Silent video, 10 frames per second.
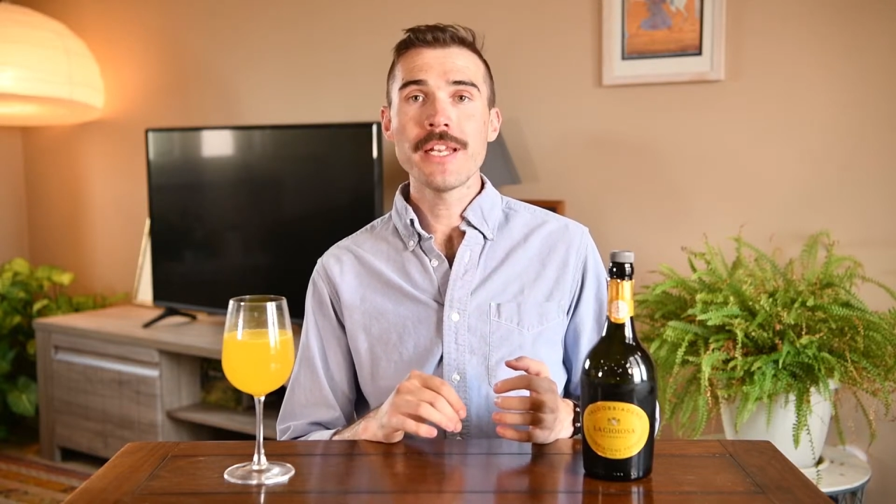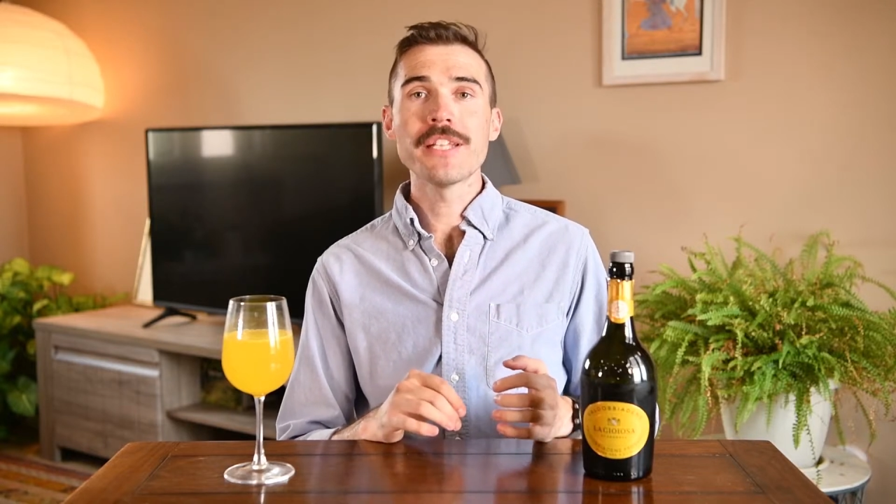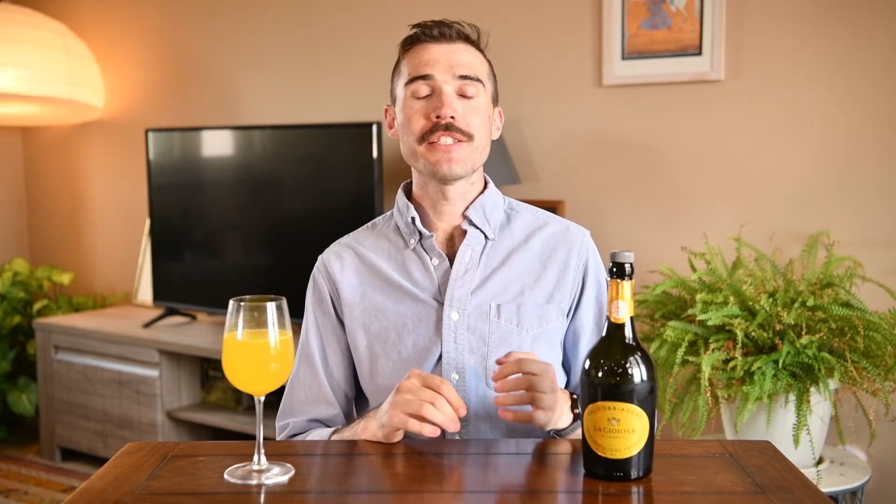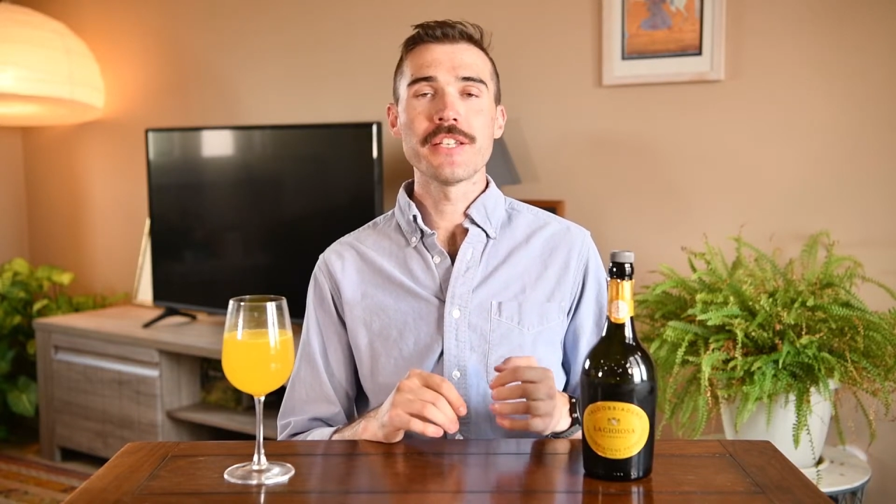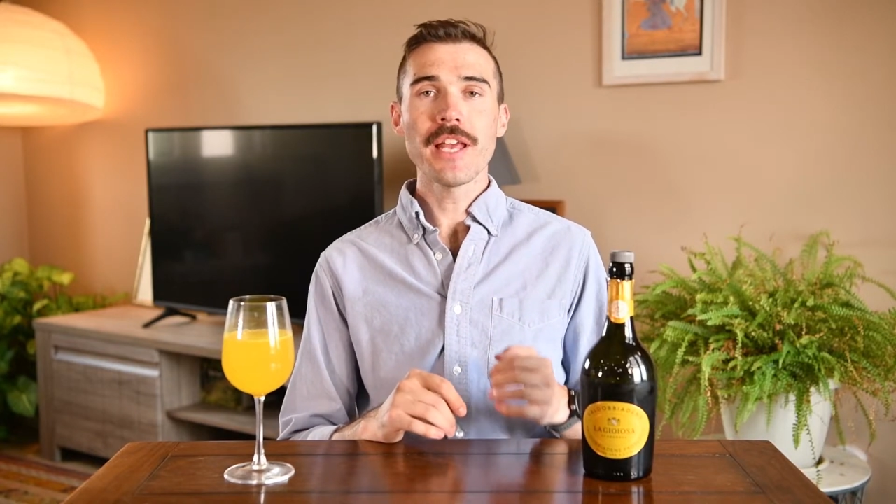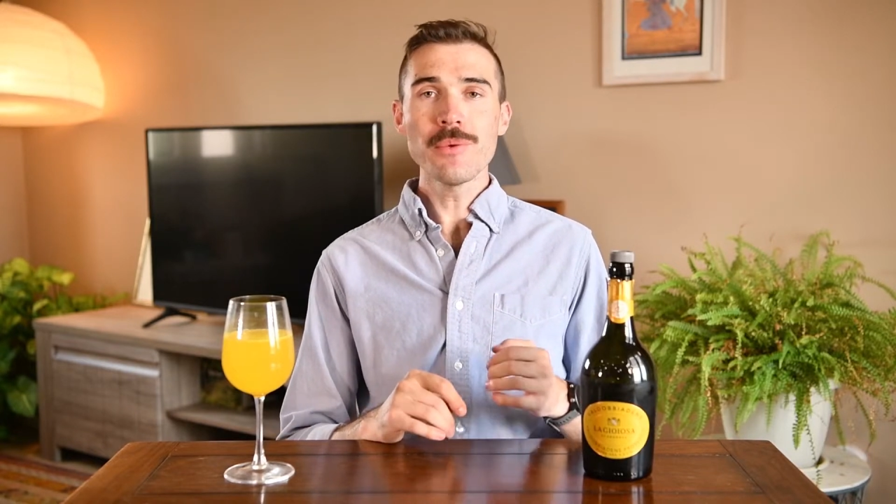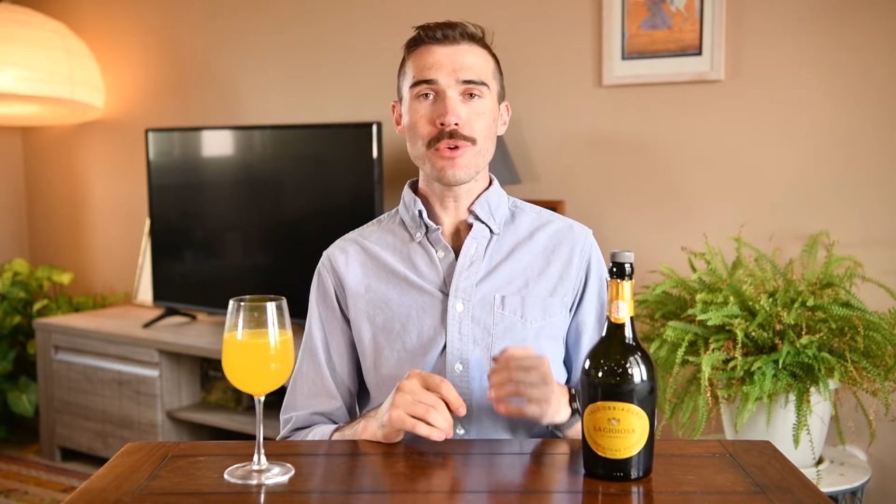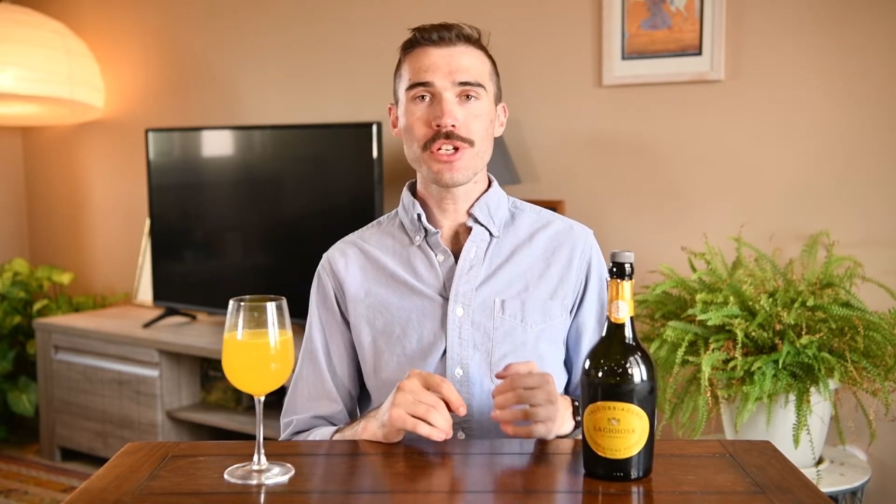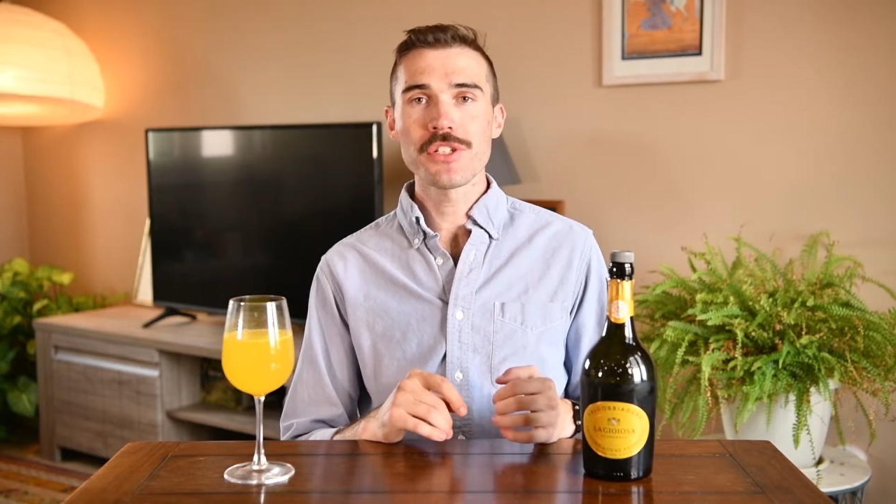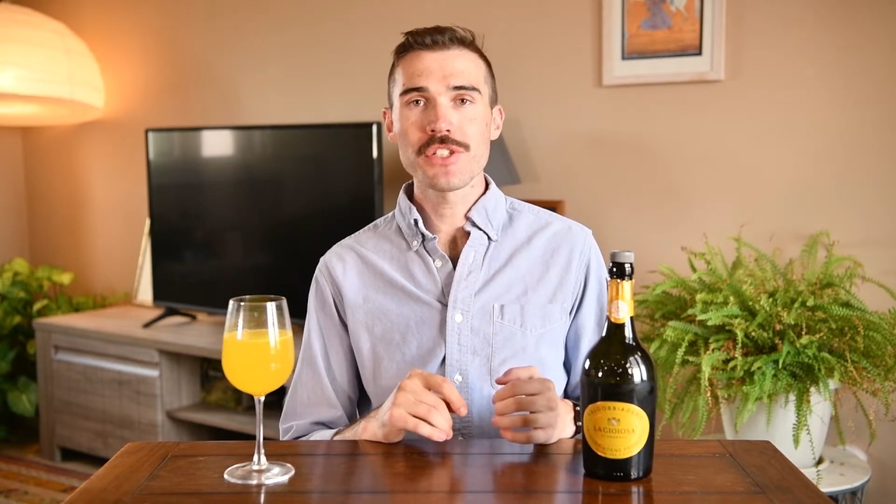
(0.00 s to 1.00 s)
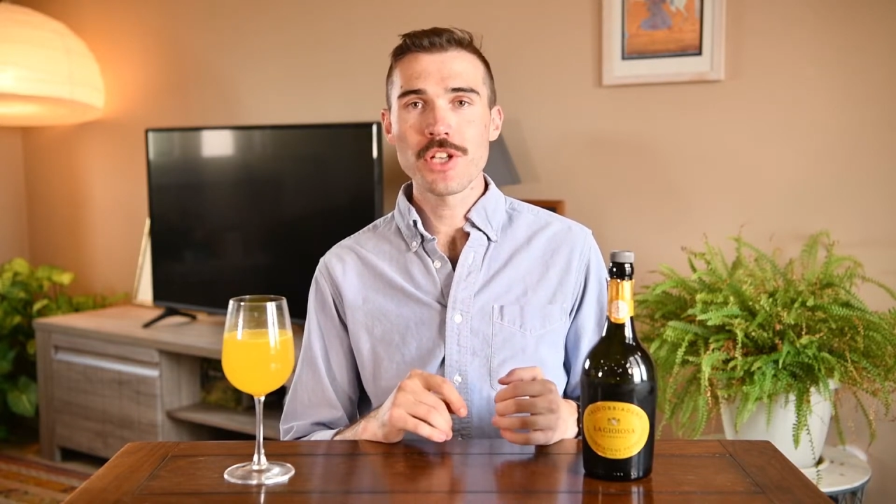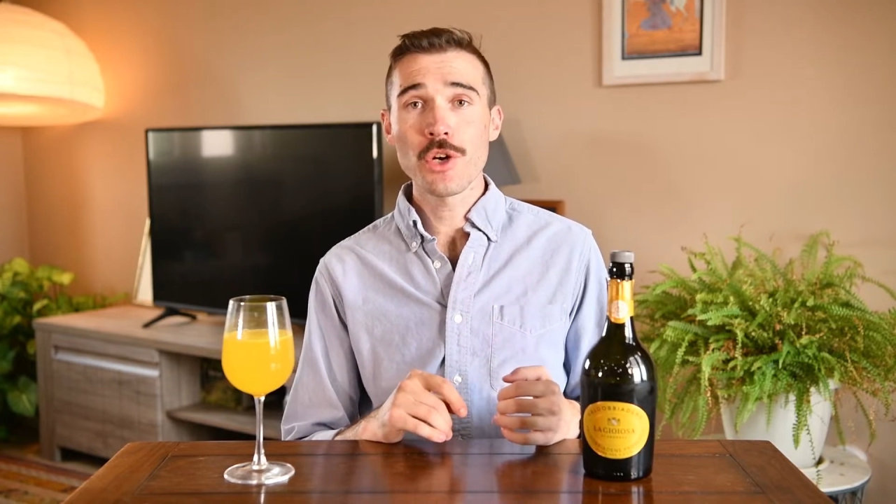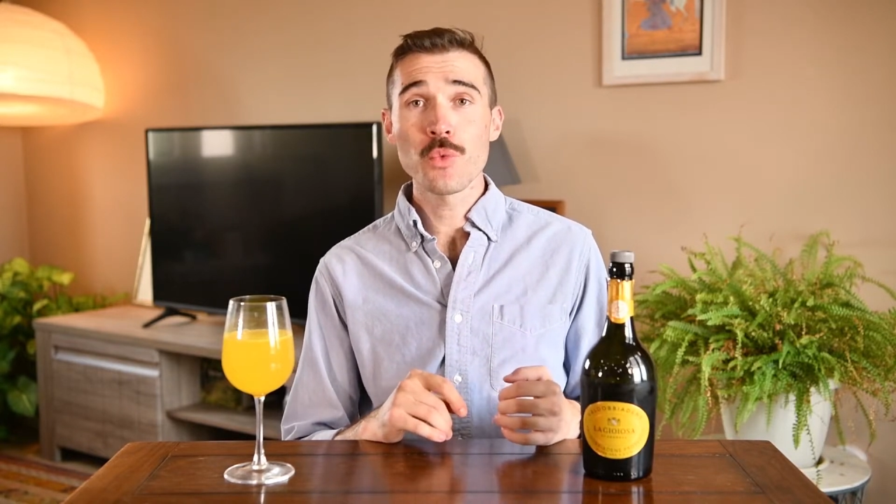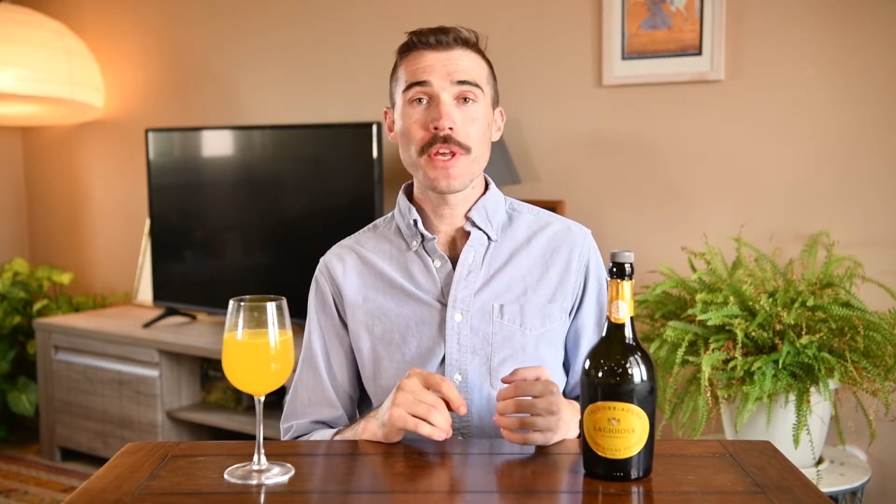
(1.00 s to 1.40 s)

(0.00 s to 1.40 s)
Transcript: and today we're gonna start